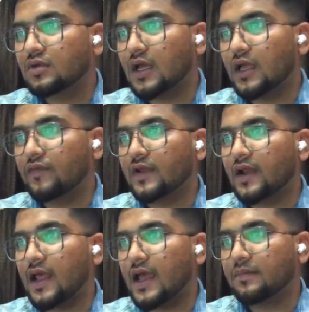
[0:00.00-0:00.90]
hyphen
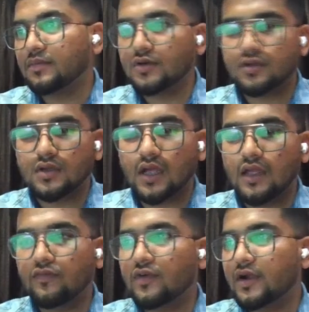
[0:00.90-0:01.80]
app
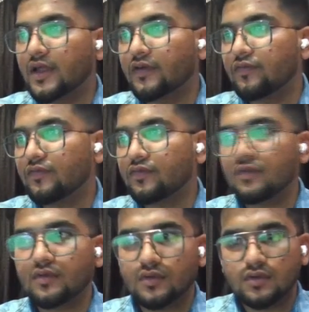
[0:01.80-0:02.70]
hyphen dev.
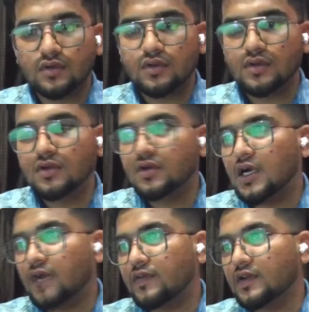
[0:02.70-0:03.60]

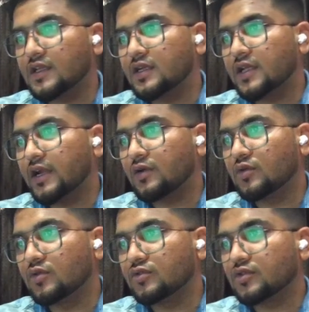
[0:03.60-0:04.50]
After that, get
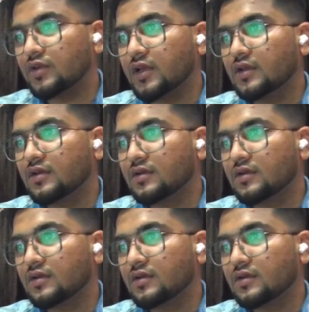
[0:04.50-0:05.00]
to do's. Okay,